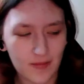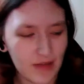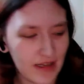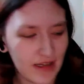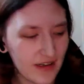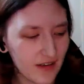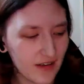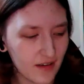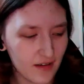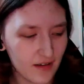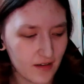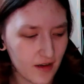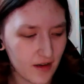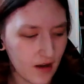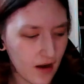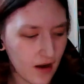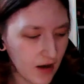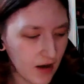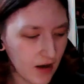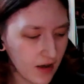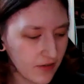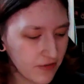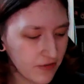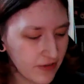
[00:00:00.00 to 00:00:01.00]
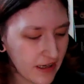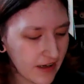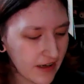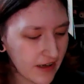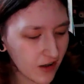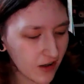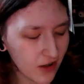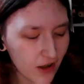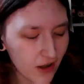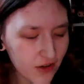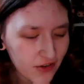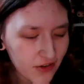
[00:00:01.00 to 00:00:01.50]
I mean, I
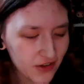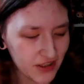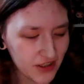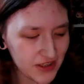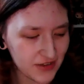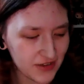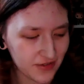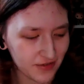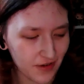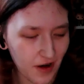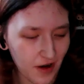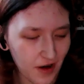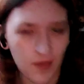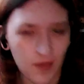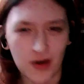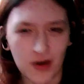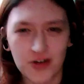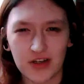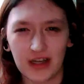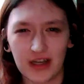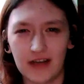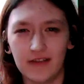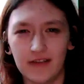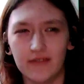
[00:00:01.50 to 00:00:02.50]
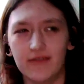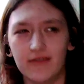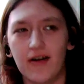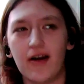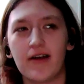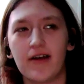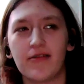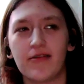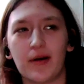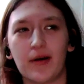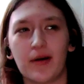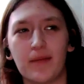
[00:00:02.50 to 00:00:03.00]
think London is very much a
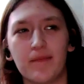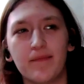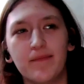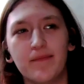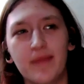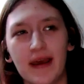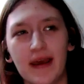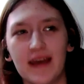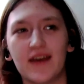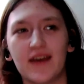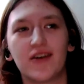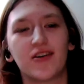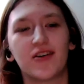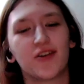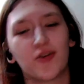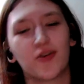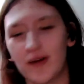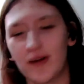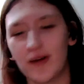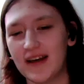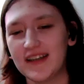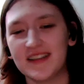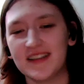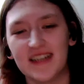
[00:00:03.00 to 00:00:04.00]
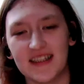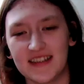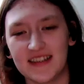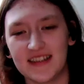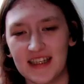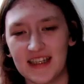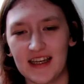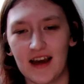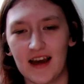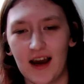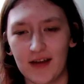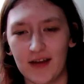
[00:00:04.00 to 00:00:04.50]
very, very big queer
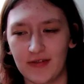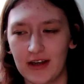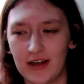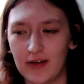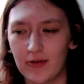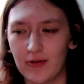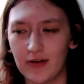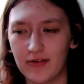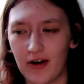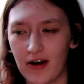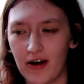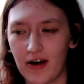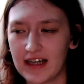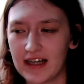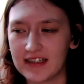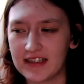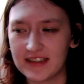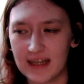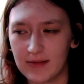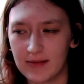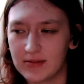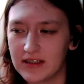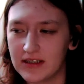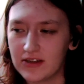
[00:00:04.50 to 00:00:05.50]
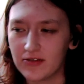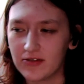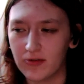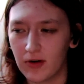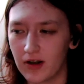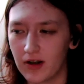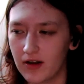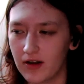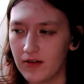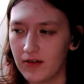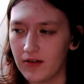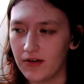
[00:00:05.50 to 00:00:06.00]
city. I think we're very accepting of
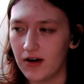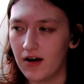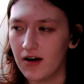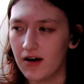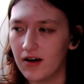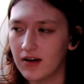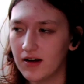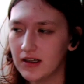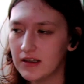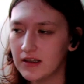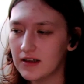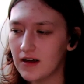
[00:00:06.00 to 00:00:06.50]
one another.